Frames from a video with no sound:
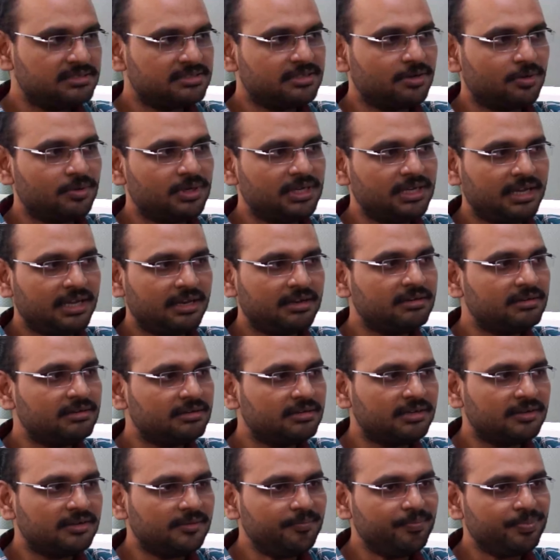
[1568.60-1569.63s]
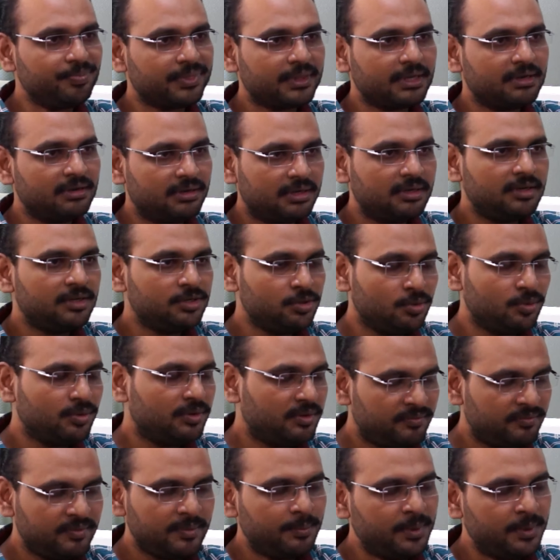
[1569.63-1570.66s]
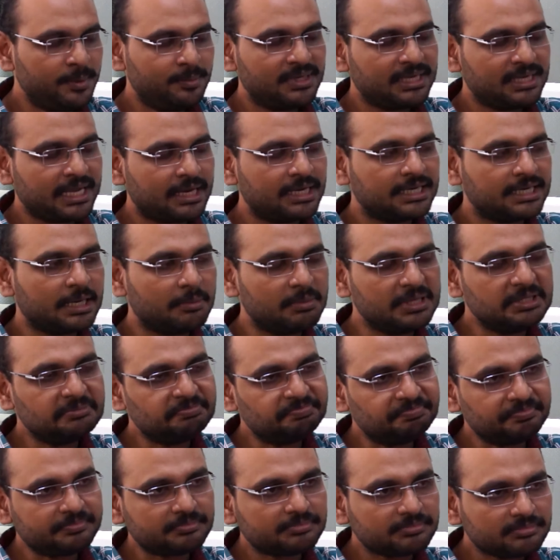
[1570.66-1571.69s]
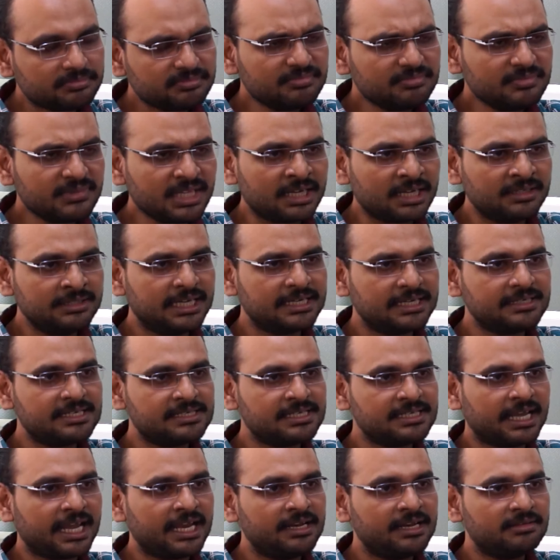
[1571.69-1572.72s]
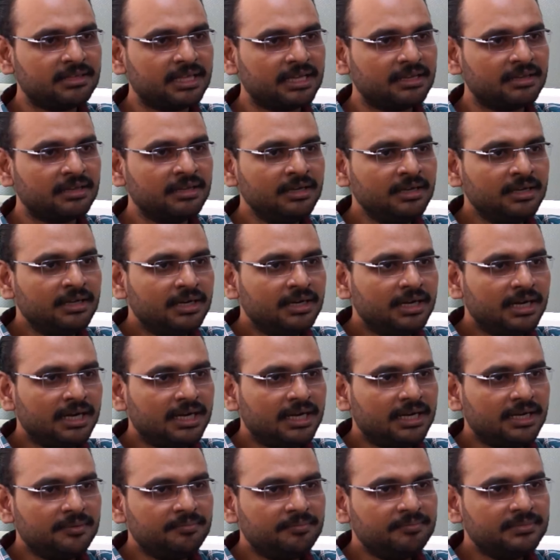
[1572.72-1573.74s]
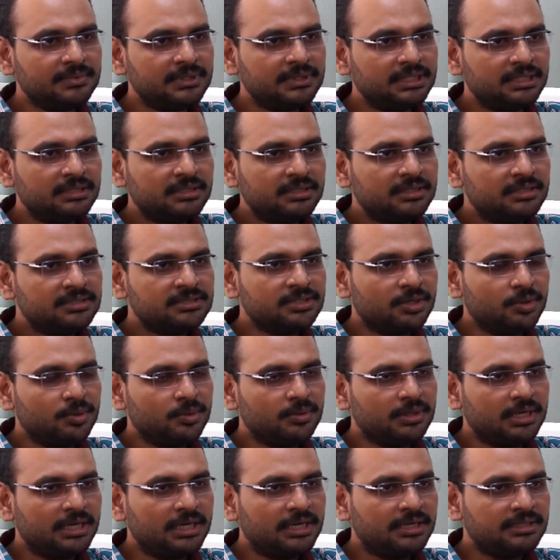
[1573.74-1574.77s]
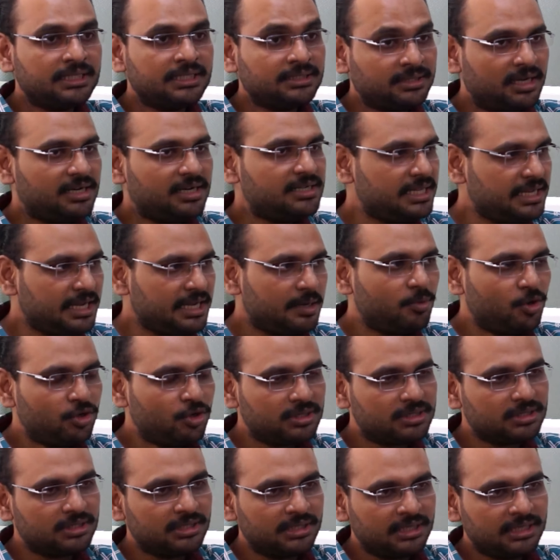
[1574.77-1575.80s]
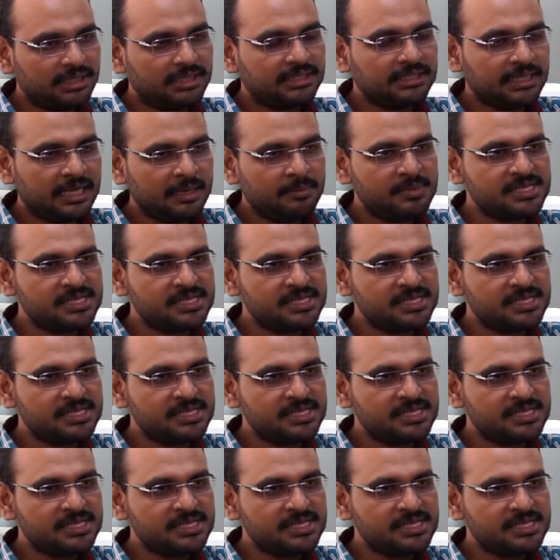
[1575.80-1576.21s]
slowly, and you people can come in. That's the second thing. So the third thing about a